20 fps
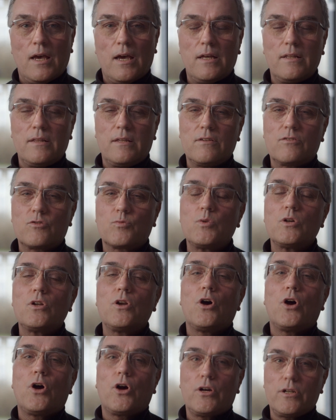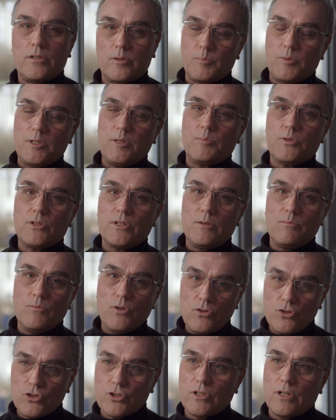and this will hurt people
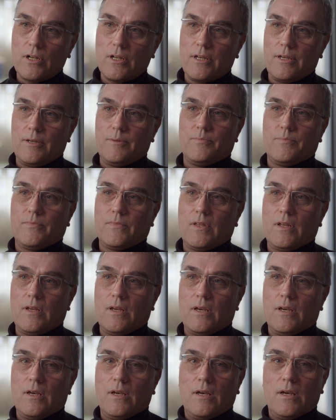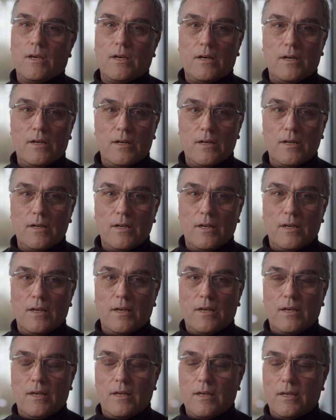emotionally.
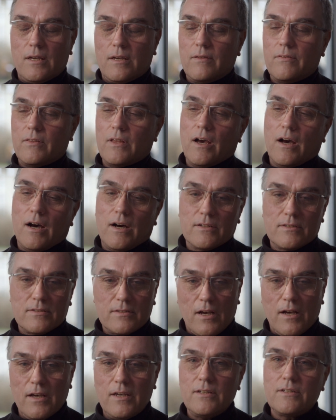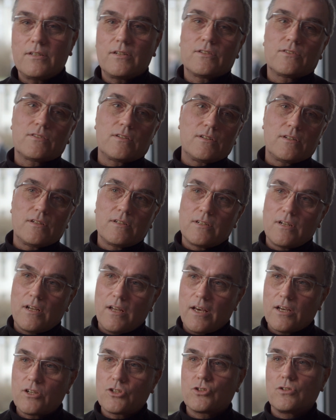There are scientists and
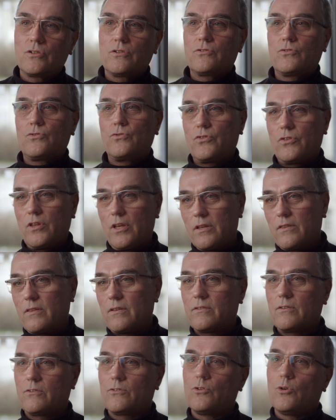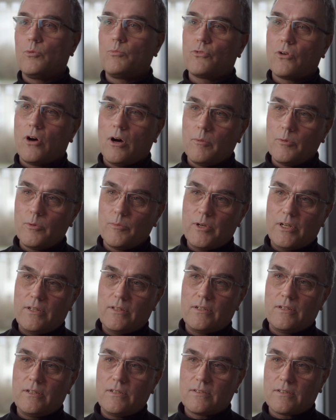intellectuals who think this is no problem
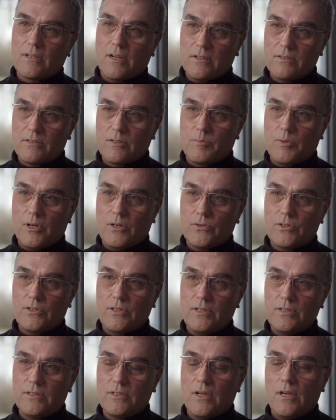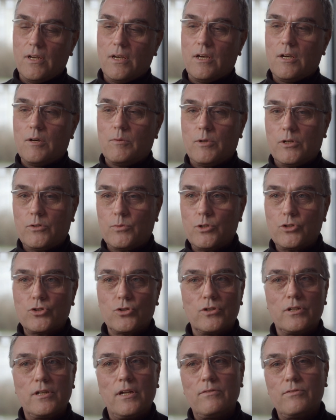and they discuss about it, but we
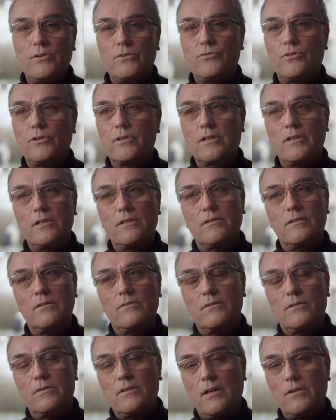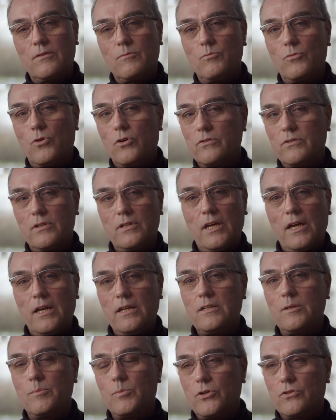should never forget that more than
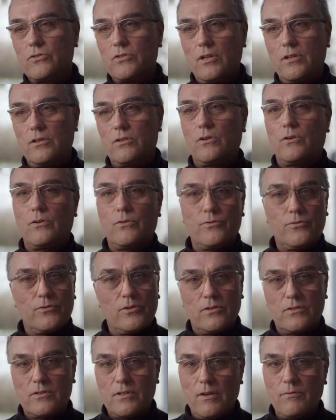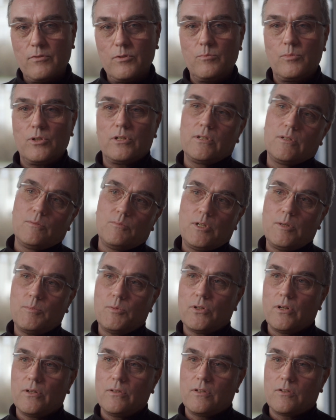80% of the 7 billion
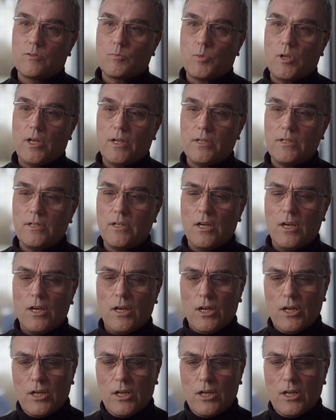people on this planet